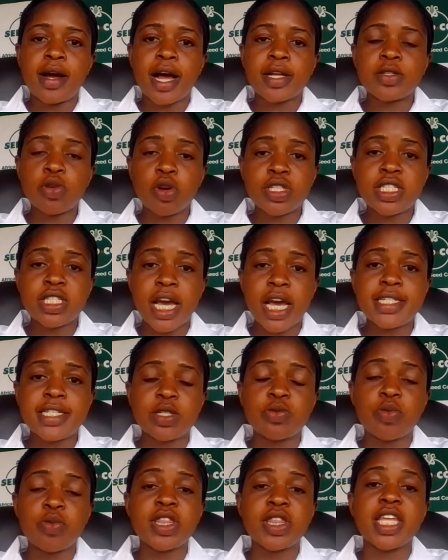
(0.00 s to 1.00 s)

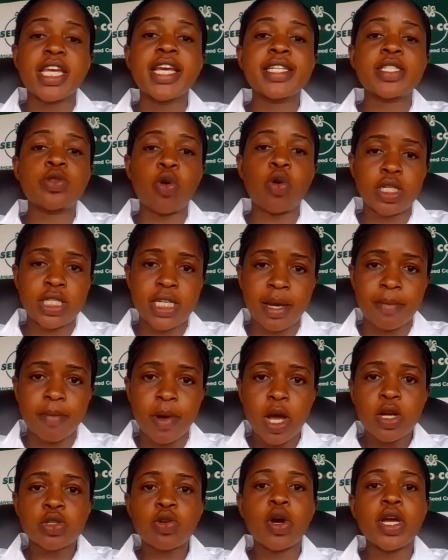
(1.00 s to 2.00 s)
associated with his totem.
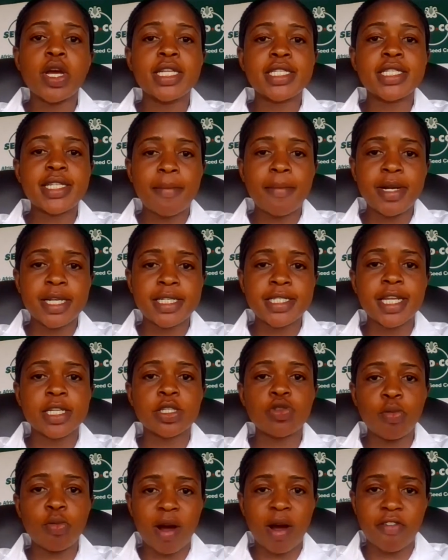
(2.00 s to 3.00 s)
So he established the
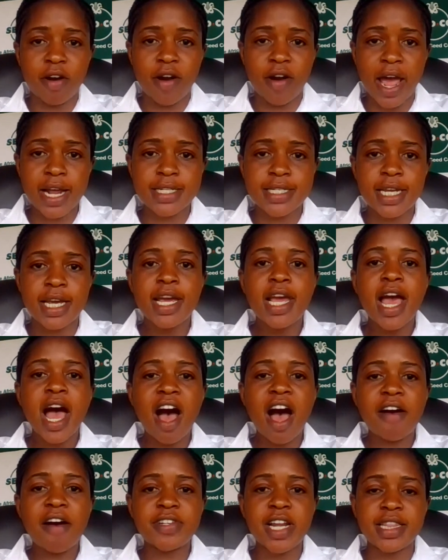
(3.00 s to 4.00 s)
Shumba variety
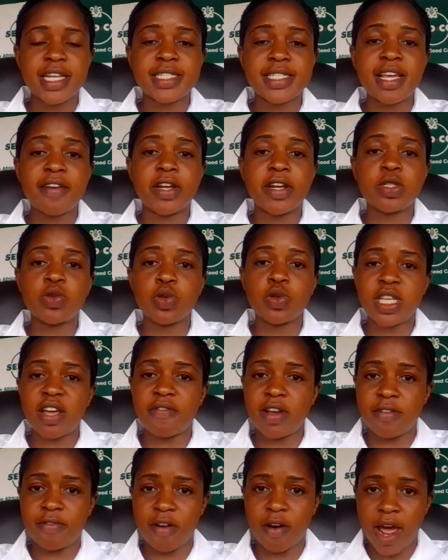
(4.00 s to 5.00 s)
after the
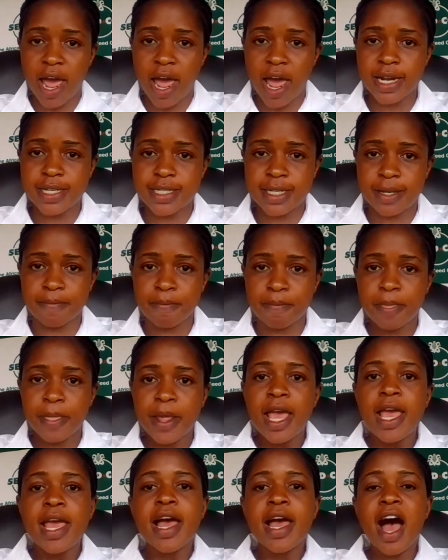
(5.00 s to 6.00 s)
727 variety.
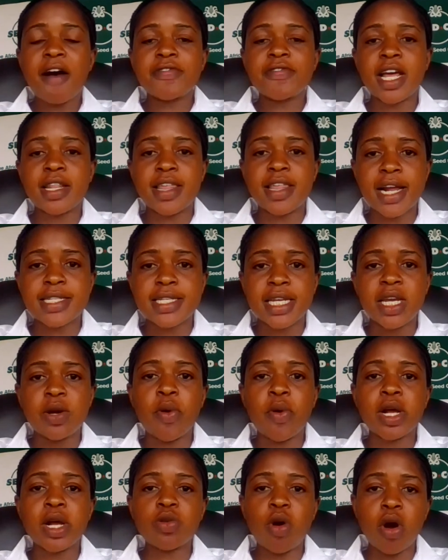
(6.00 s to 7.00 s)
After that,
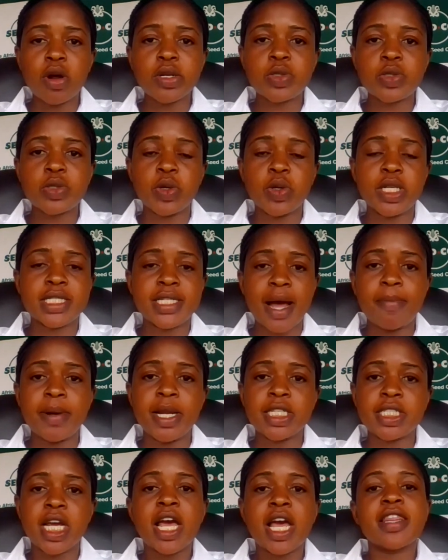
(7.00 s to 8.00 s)
he went on to
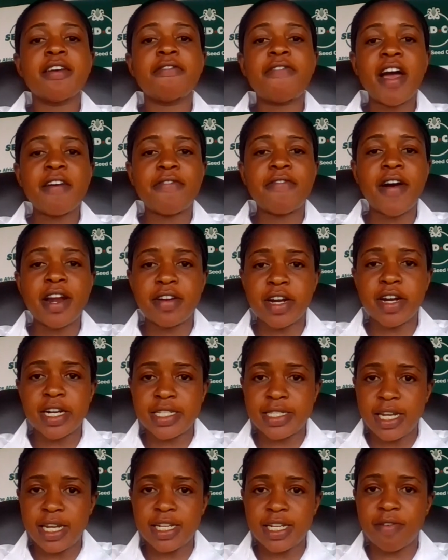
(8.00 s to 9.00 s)
establish the 500
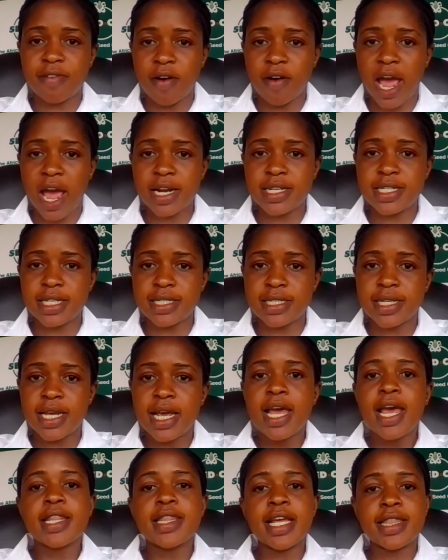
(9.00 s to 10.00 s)
series varieties,
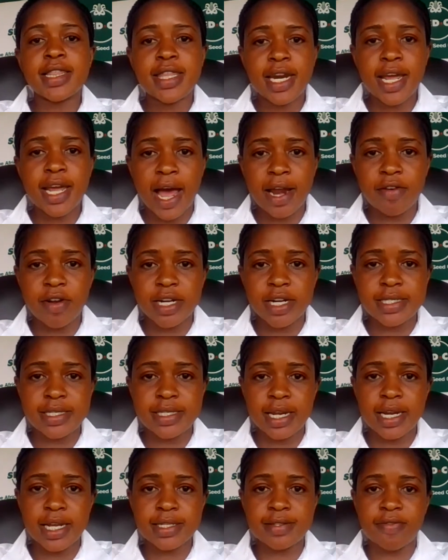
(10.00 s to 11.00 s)
the 300
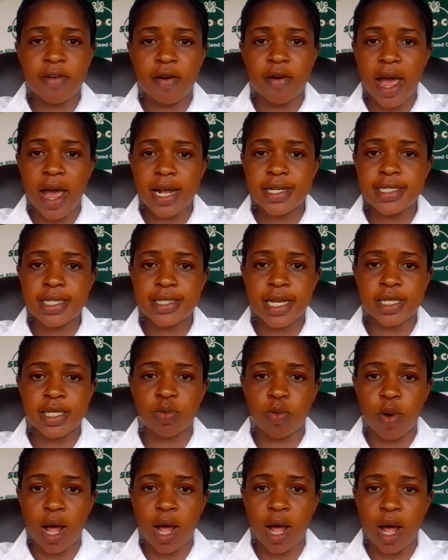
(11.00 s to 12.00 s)
series varieties,
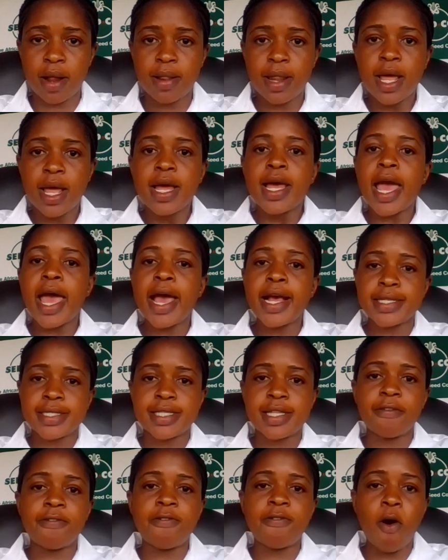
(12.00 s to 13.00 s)
as well as
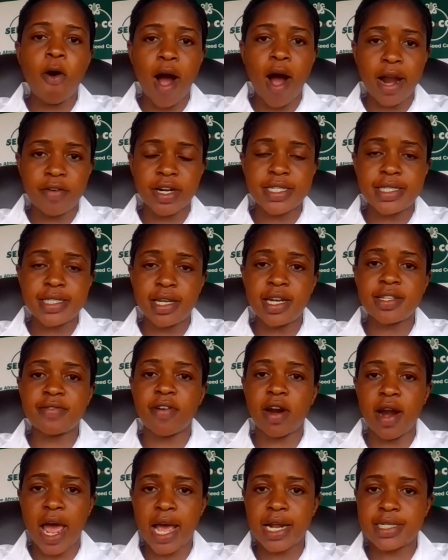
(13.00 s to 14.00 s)
the 400 series
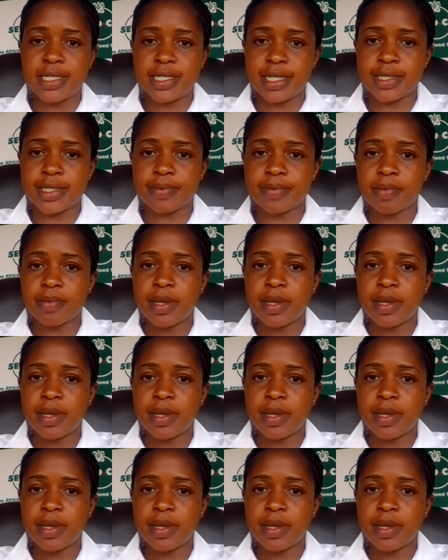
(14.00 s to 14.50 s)
varieties.